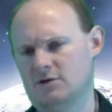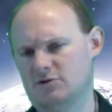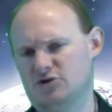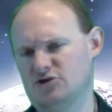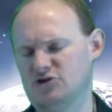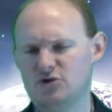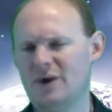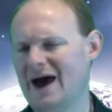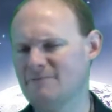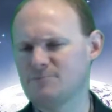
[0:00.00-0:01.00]
Do you
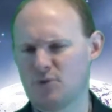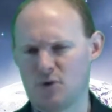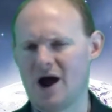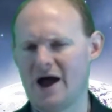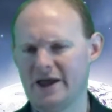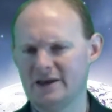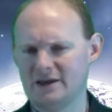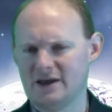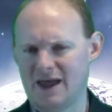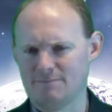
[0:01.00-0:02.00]
have pride
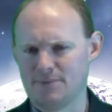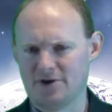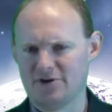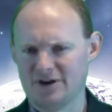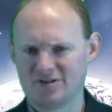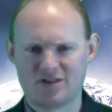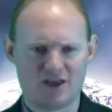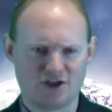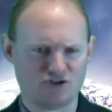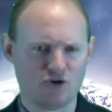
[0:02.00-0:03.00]
and bitterness
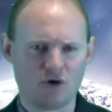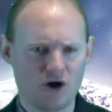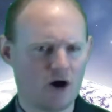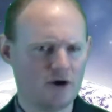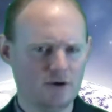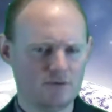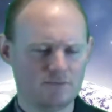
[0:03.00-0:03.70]
in your heart?